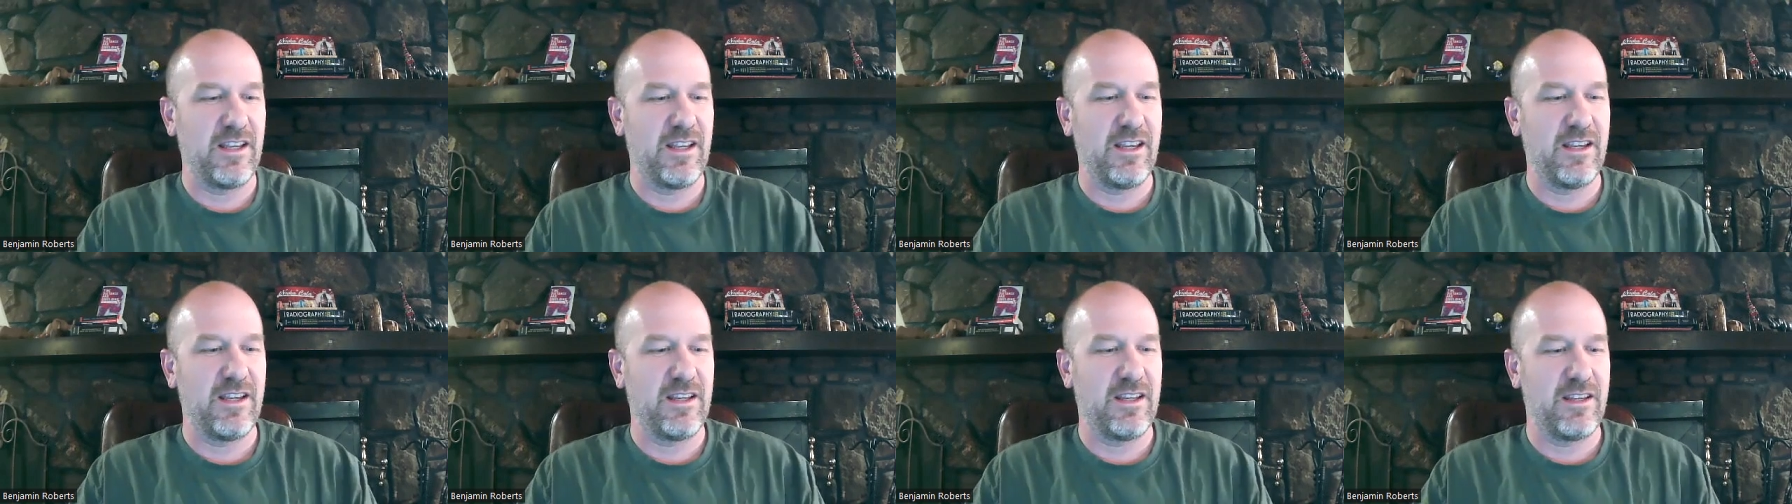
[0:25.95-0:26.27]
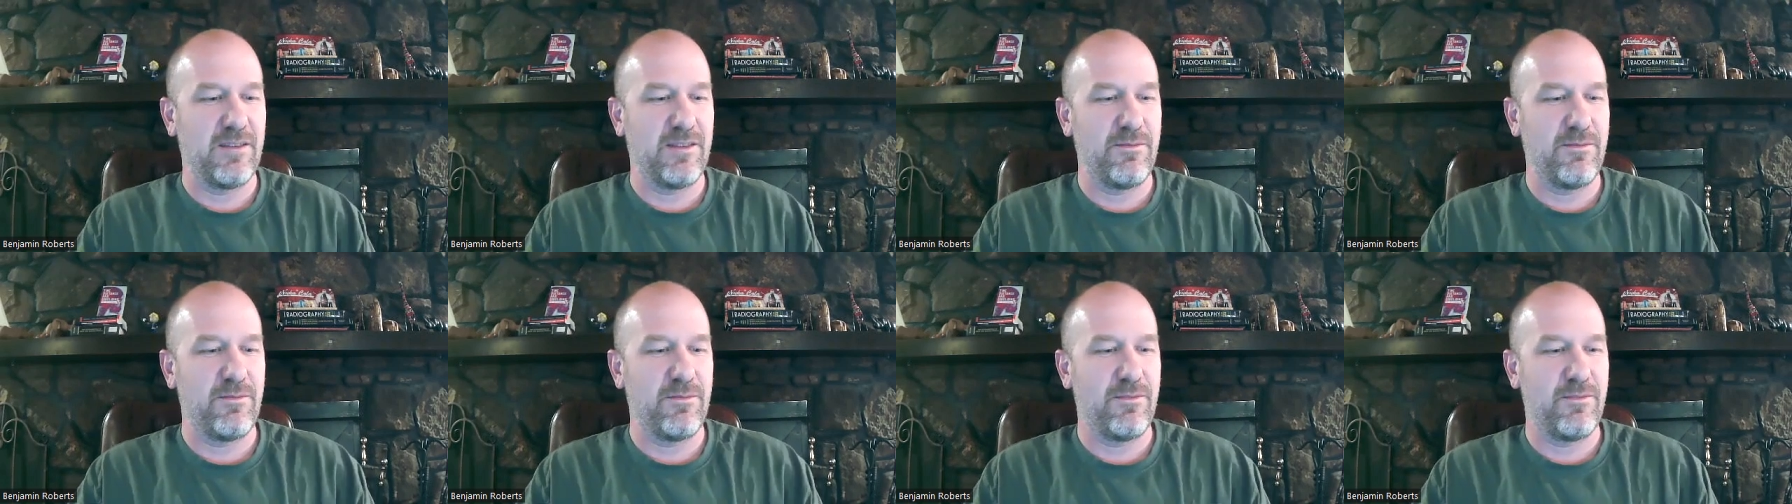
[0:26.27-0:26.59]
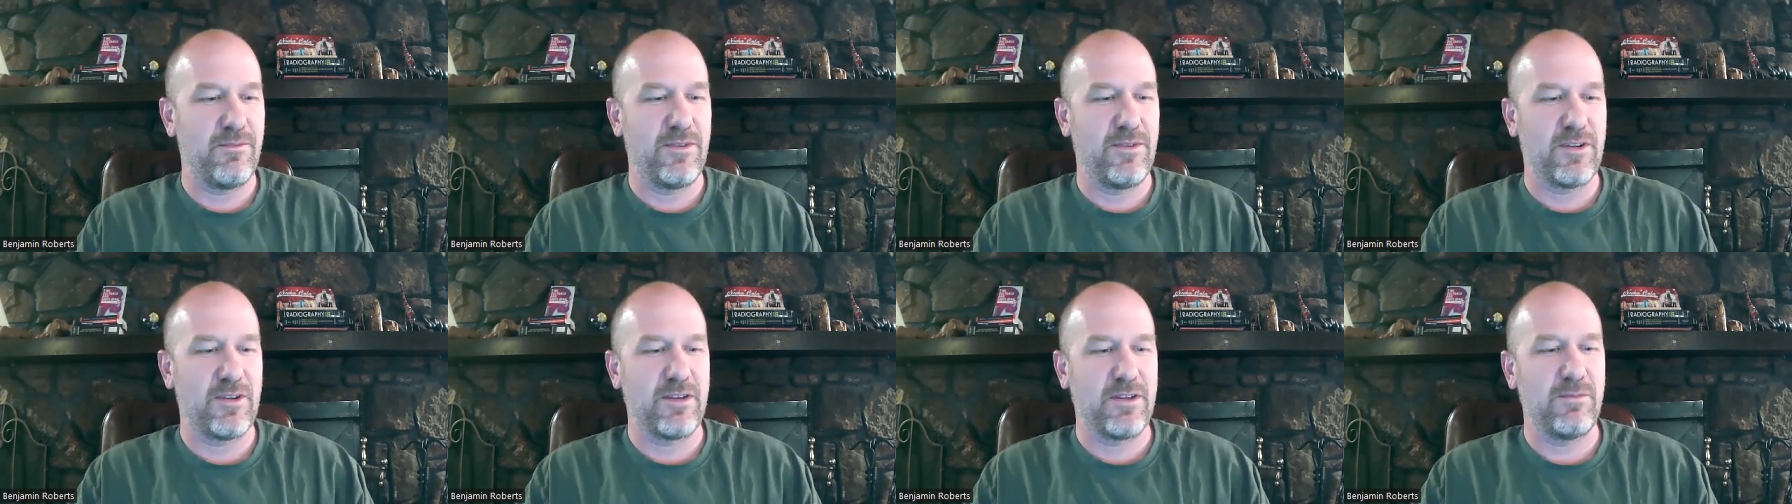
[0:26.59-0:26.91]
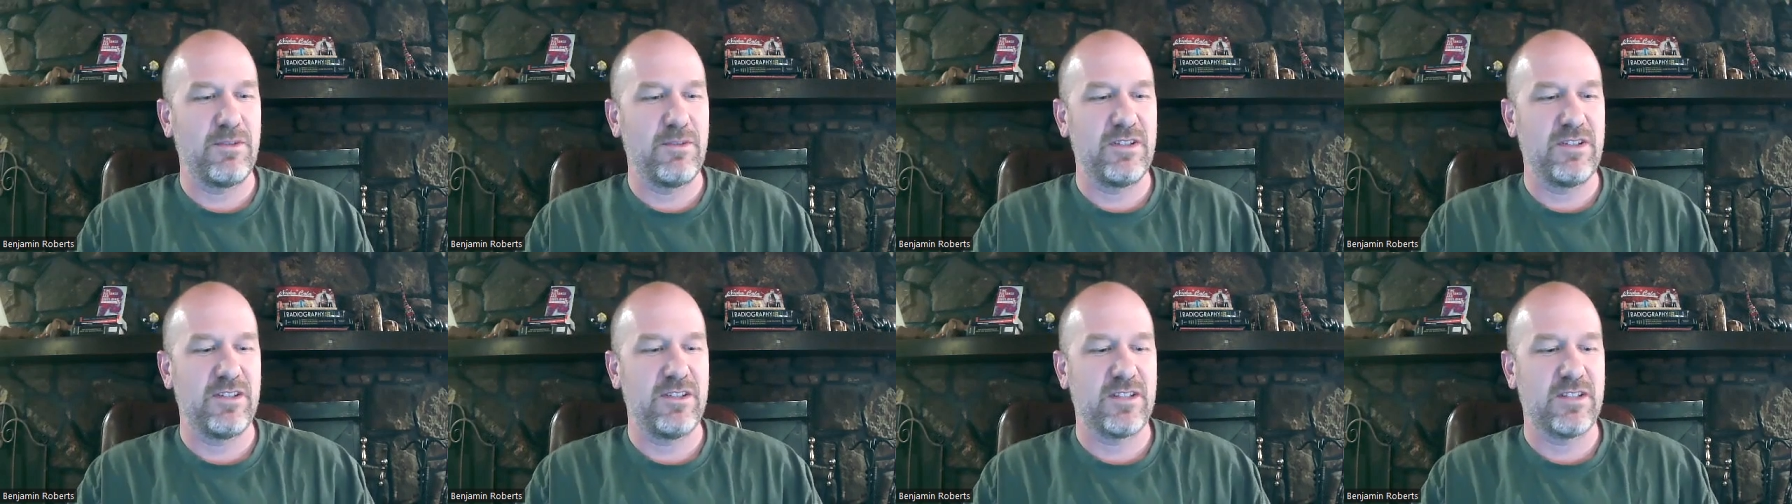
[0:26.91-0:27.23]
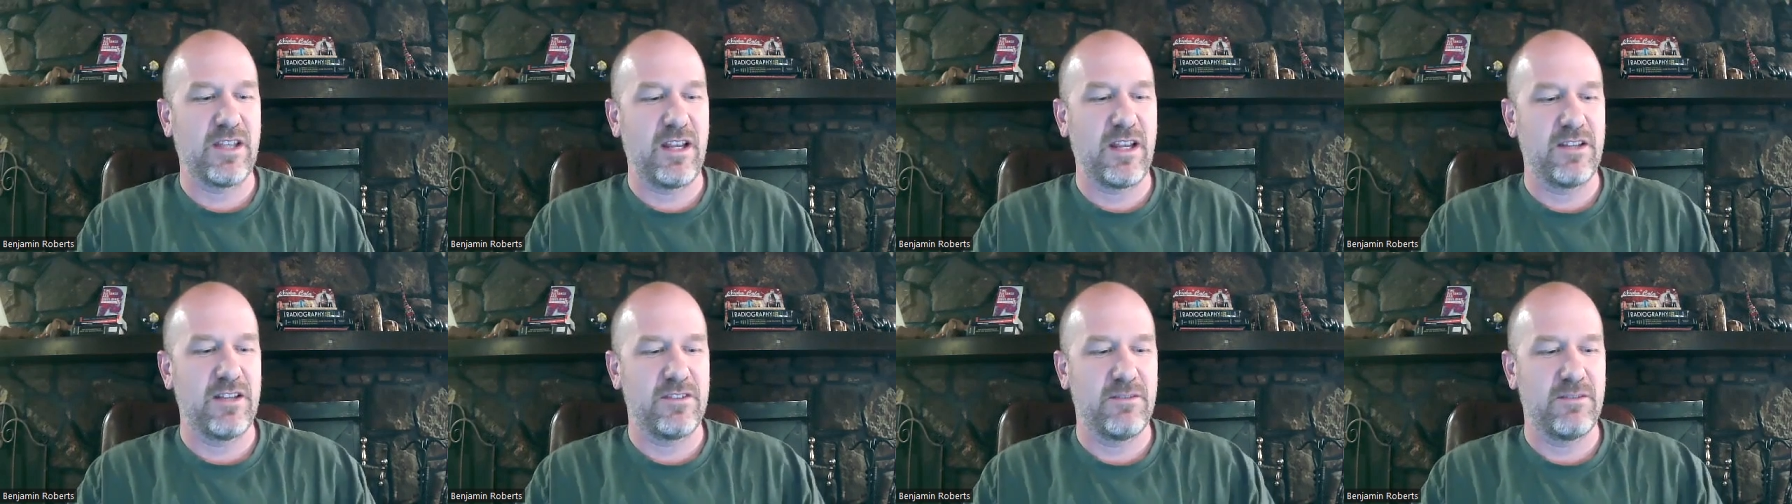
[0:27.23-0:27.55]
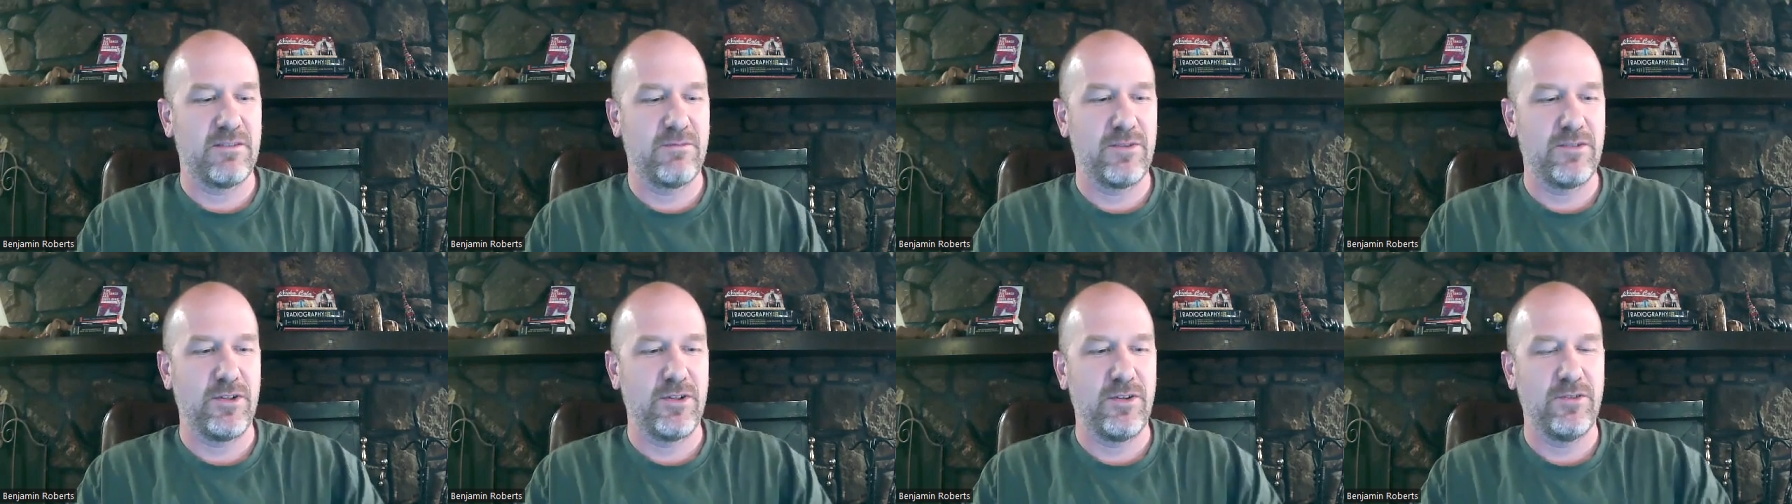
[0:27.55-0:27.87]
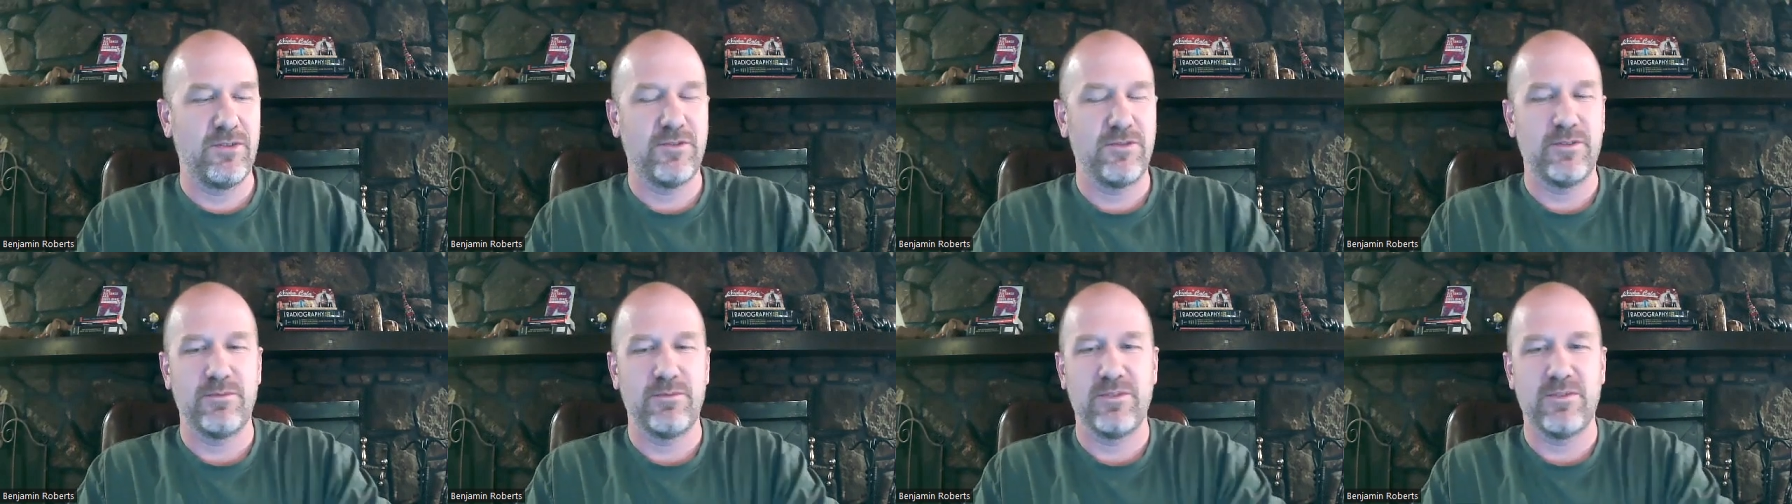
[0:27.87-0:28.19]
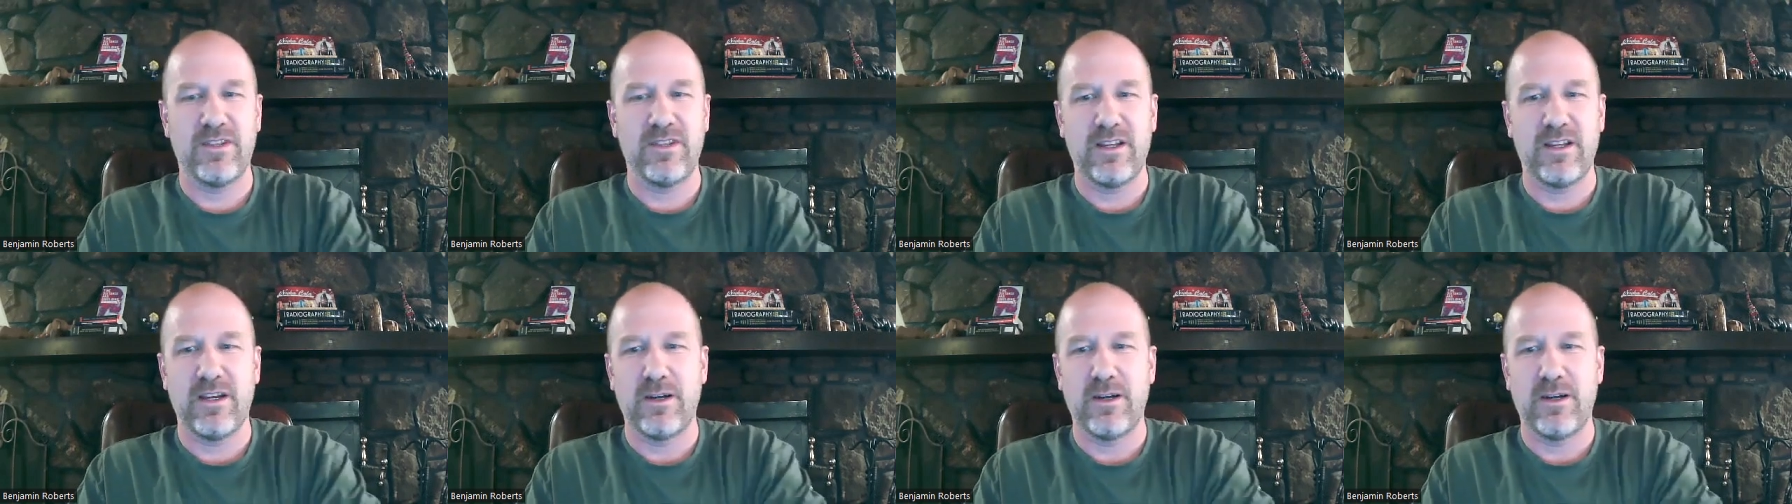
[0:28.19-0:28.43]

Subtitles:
There can be just kind of some doldrums